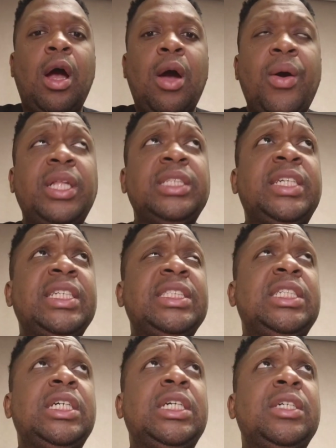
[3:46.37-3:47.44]
All right, let's get
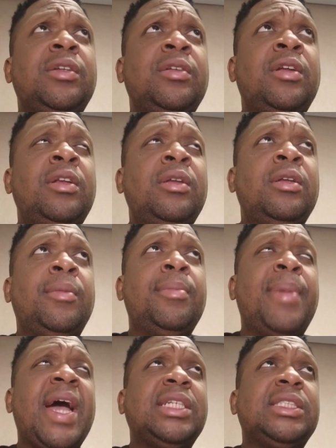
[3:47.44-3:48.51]
into the
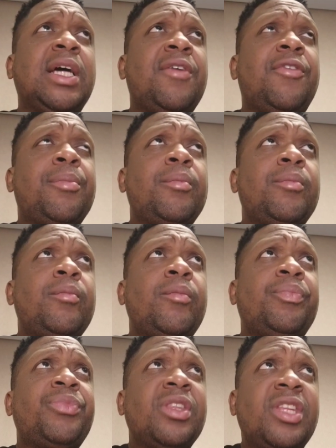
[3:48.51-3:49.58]
bad stuff.
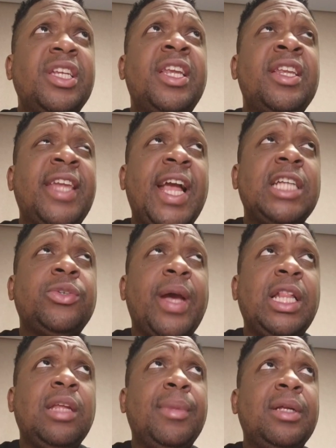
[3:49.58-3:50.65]
The danger
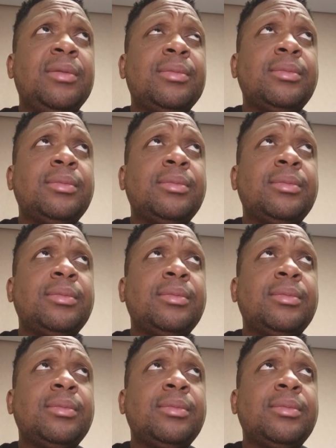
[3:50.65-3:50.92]
element.